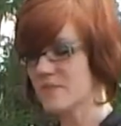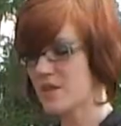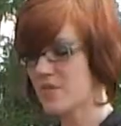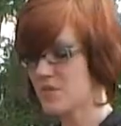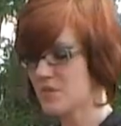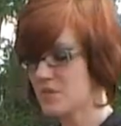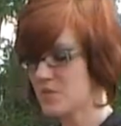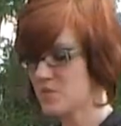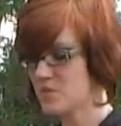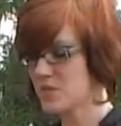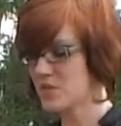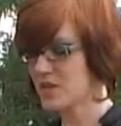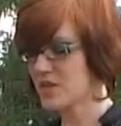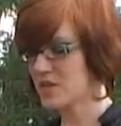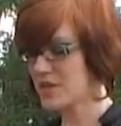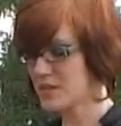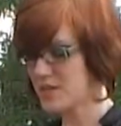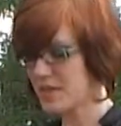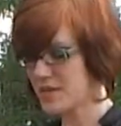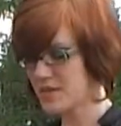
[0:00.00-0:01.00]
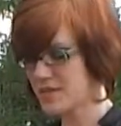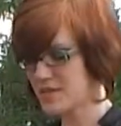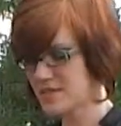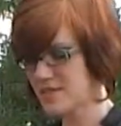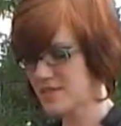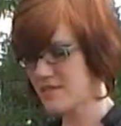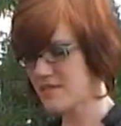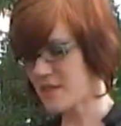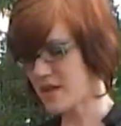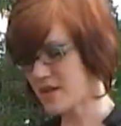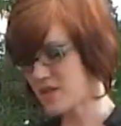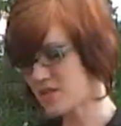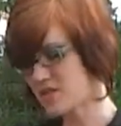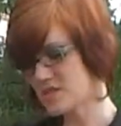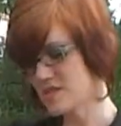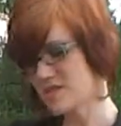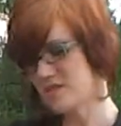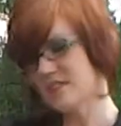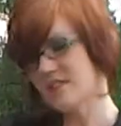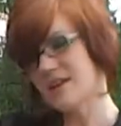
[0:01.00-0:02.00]
If you just want to cut a piece that matches
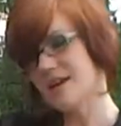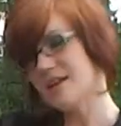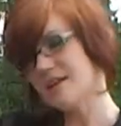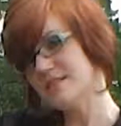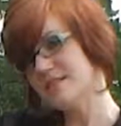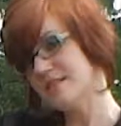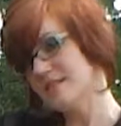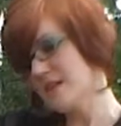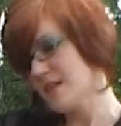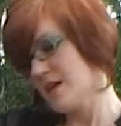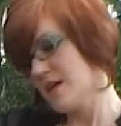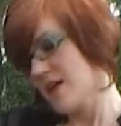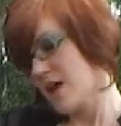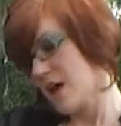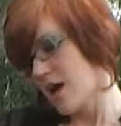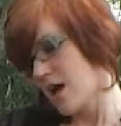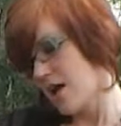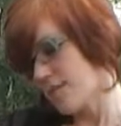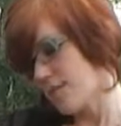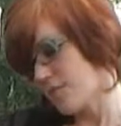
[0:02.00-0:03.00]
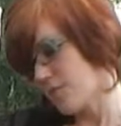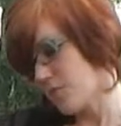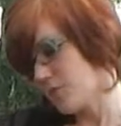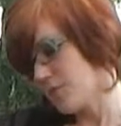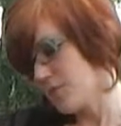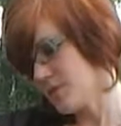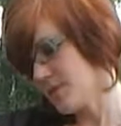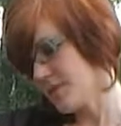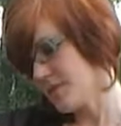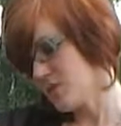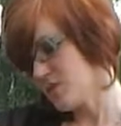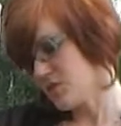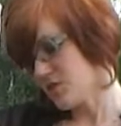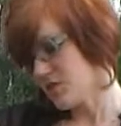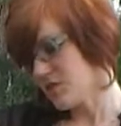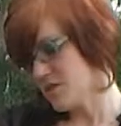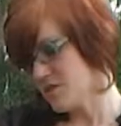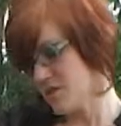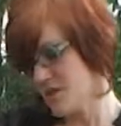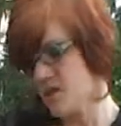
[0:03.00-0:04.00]
the size of your
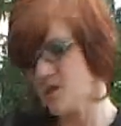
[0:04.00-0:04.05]
planter,